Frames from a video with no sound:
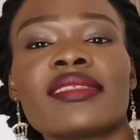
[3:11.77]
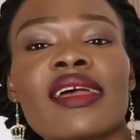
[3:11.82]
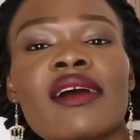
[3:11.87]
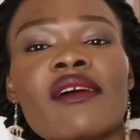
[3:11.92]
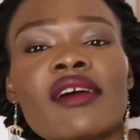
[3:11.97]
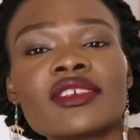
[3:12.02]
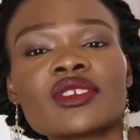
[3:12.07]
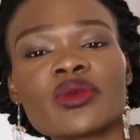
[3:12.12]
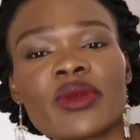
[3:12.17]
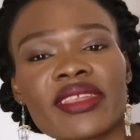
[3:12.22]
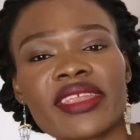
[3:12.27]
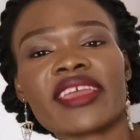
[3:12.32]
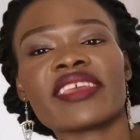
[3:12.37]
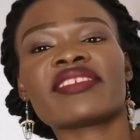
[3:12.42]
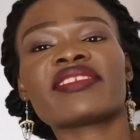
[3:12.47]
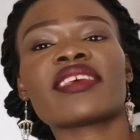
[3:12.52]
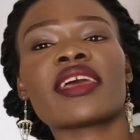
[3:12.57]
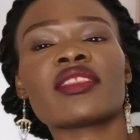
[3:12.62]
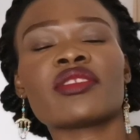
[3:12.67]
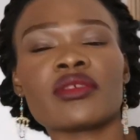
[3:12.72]
That was when I
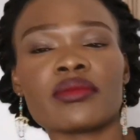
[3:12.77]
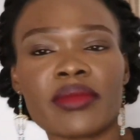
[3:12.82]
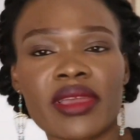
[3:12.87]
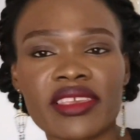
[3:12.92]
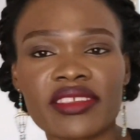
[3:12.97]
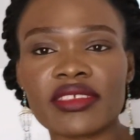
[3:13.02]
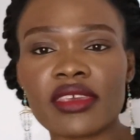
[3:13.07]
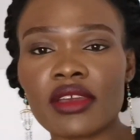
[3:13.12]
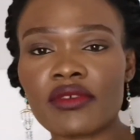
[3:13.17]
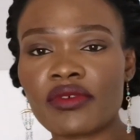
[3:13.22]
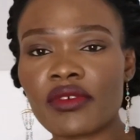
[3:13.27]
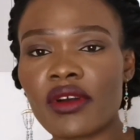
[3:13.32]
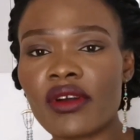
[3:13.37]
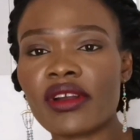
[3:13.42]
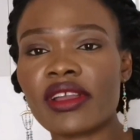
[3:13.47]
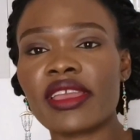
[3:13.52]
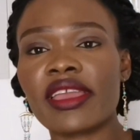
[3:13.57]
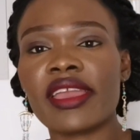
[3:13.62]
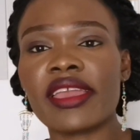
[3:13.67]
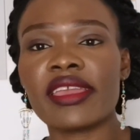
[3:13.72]
said to myself,
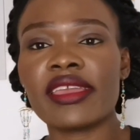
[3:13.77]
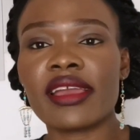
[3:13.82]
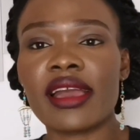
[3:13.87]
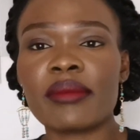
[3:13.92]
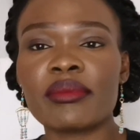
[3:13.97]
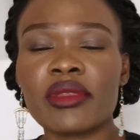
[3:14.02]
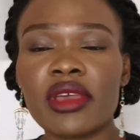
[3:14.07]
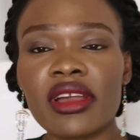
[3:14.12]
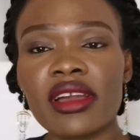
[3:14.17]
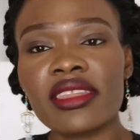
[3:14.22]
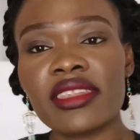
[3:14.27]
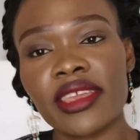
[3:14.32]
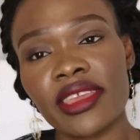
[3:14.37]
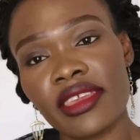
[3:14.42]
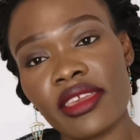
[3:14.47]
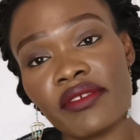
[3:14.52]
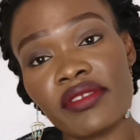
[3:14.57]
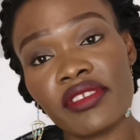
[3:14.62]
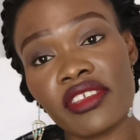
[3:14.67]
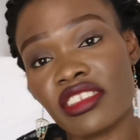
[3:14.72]
okay, I'm not
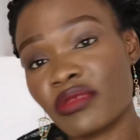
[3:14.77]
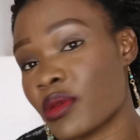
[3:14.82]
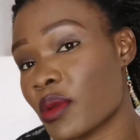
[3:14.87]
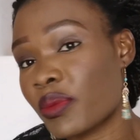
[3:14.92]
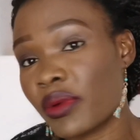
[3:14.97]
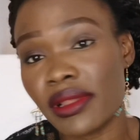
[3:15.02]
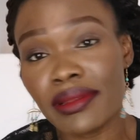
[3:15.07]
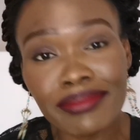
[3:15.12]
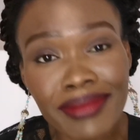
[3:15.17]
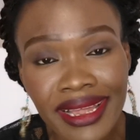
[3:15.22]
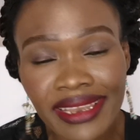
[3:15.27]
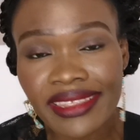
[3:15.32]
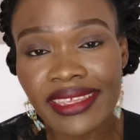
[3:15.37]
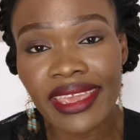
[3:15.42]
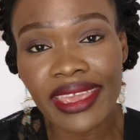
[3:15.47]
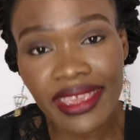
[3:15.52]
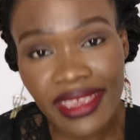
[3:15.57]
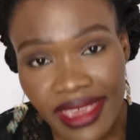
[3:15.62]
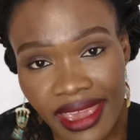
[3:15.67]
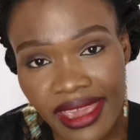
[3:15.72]
gonna give these people
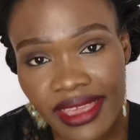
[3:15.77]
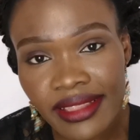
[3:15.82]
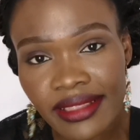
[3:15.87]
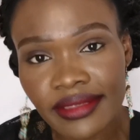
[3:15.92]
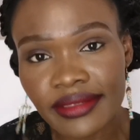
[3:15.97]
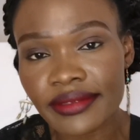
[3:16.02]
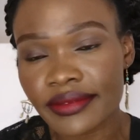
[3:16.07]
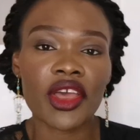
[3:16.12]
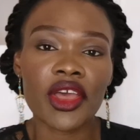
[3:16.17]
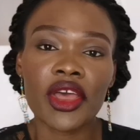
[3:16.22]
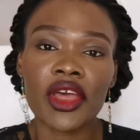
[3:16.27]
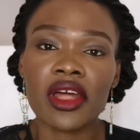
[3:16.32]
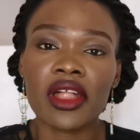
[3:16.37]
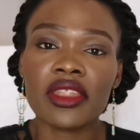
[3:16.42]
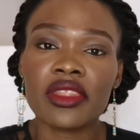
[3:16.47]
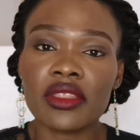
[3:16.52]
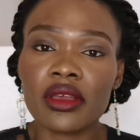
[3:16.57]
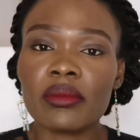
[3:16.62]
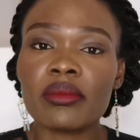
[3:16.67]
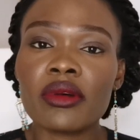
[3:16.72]
money again.
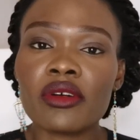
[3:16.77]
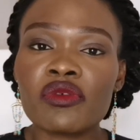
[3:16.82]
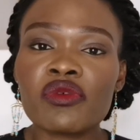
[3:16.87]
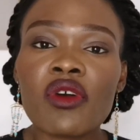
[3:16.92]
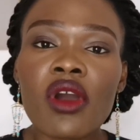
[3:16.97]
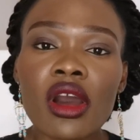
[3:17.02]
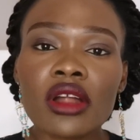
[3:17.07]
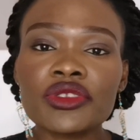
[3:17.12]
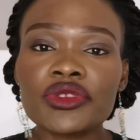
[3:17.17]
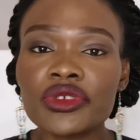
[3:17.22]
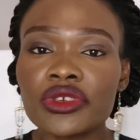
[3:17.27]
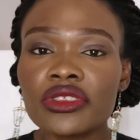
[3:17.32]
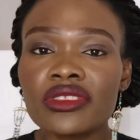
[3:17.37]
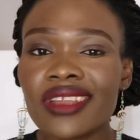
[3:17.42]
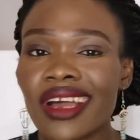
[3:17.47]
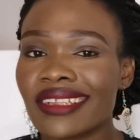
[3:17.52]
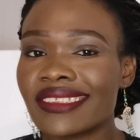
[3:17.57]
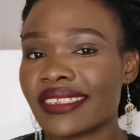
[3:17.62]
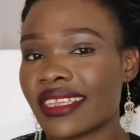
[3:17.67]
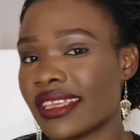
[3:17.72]
Number four, do
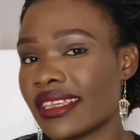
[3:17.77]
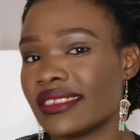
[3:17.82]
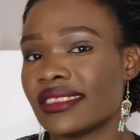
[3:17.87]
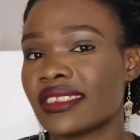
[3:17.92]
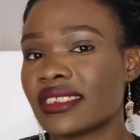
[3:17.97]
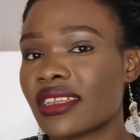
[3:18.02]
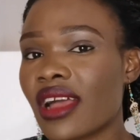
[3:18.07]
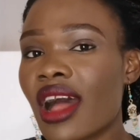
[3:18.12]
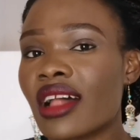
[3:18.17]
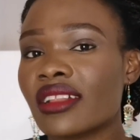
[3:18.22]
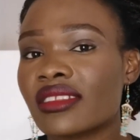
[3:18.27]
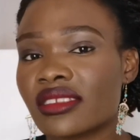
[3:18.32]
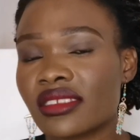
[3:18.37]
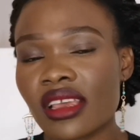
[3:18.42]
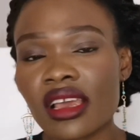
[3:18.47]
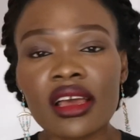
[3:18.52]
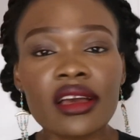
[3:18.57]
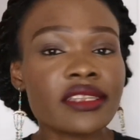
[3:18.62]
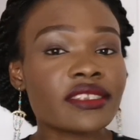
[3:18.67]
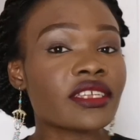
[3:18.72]
not insult
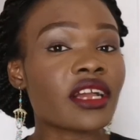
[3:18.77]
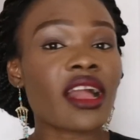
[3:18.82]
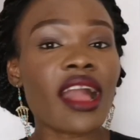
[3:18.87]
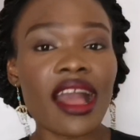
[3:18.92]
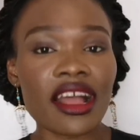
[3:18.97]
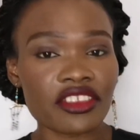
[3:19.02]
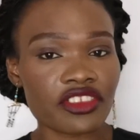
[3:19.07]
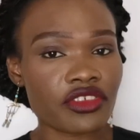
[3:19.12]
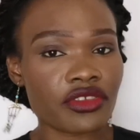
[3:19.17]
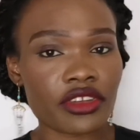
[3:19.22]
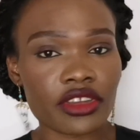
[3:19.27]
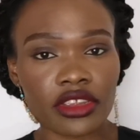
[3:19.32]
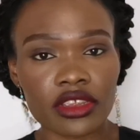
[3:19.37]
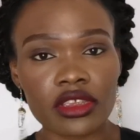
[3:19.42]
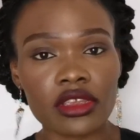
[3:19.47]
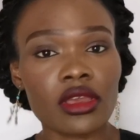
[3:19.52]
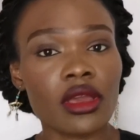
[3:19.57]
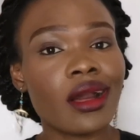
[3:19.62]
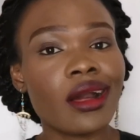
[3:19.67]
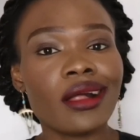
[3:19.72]
the
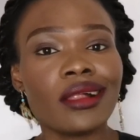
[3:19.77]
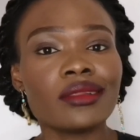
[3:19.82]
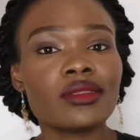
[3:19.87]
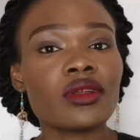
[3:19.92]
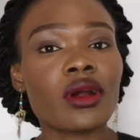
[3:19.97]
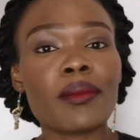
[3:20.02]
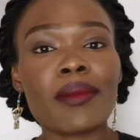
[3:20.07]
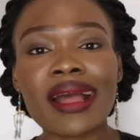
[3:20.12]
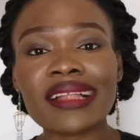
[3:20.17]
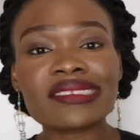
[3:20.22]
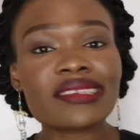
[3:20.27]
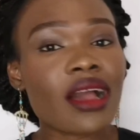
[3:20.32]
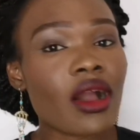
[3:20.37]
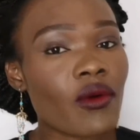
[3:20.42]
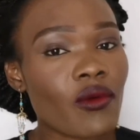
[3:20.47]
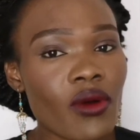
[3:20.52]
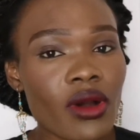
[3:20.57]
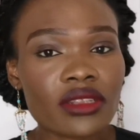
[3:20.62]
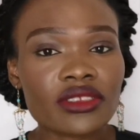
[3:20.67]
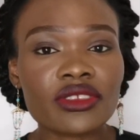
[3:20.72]
country, no
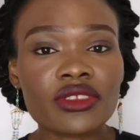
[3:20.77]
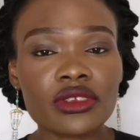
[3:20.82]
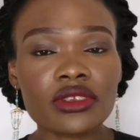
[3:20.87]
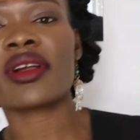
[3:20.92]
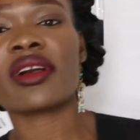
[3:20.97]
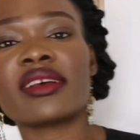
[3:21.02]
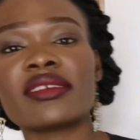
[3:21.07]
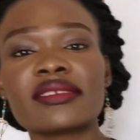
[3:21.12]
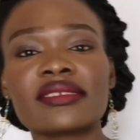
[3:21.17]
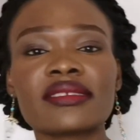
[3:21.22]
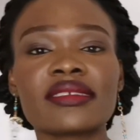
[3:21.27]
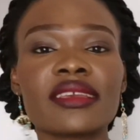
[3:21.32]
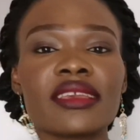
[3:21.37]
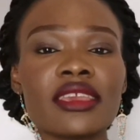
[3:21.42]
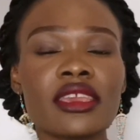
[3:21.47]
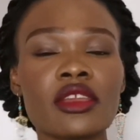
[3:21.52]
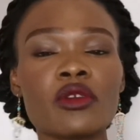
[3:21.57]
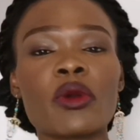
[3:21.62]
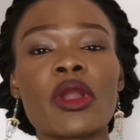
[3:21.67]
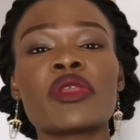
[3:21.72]
matter what, because
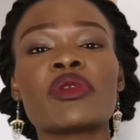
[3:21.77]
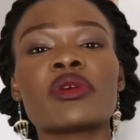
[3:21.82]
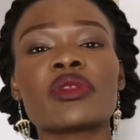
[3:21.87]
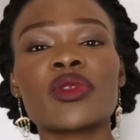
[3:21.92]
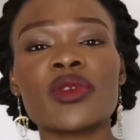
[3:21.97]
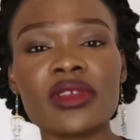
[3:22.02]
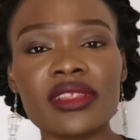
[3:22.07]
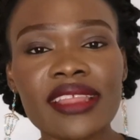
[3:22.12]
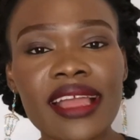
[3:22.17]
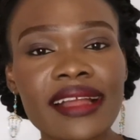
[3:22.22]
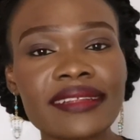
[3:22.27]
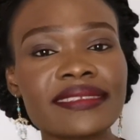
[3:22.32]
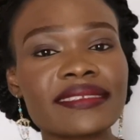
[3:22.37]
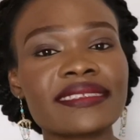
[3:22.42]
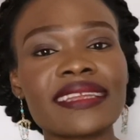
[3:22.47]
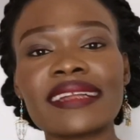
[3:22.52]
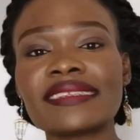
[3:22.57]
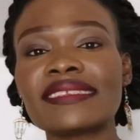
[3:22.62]
when you do that,